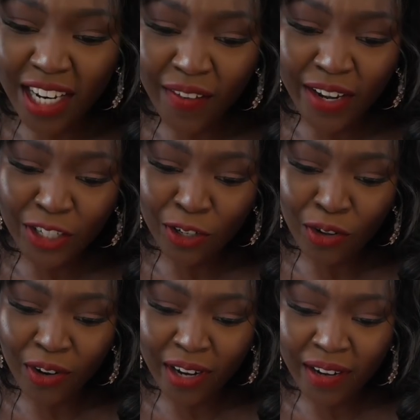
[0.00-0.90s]
Dear Rachel,
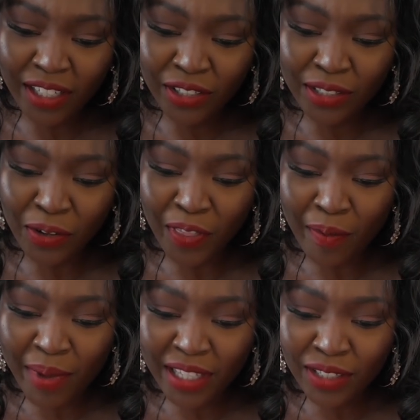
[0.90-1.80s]
congratulations, all the
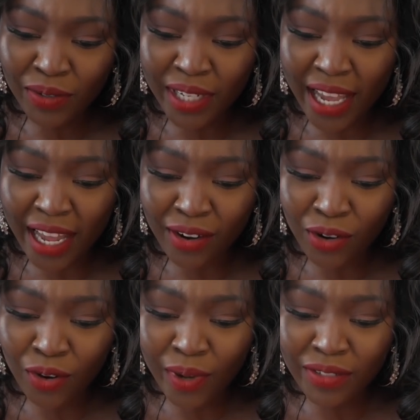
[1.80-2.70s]
best today and
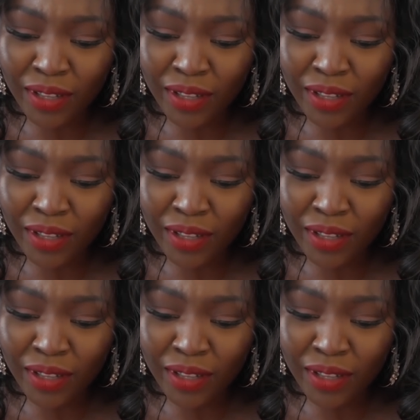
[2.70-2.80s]
always.